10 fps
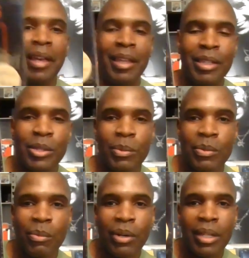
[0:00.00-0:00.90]
And this
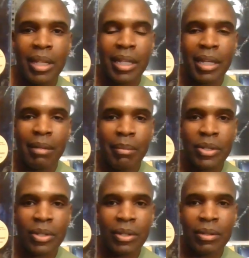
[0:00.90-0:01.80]
was one that he had
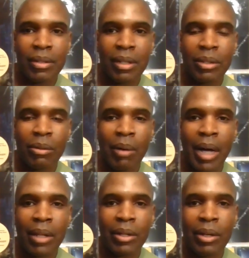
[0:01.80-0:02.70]
mentioned a little
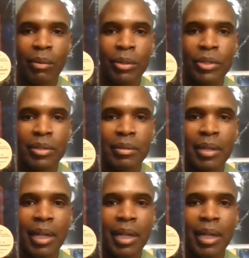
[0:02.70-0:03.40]
while ago, which is